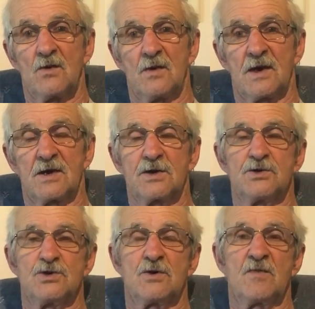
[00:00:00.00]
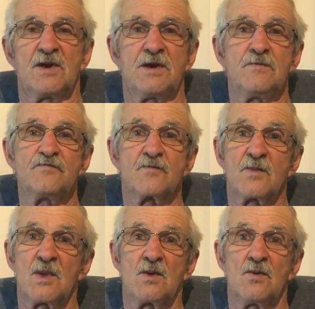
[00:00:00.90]
When I got to Germany,
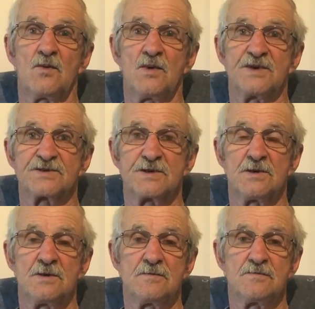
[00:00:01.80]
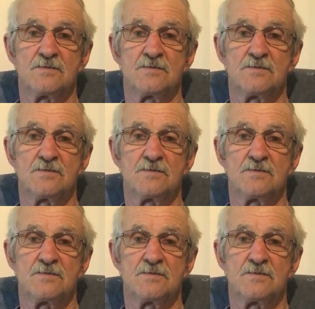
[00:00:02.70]
we still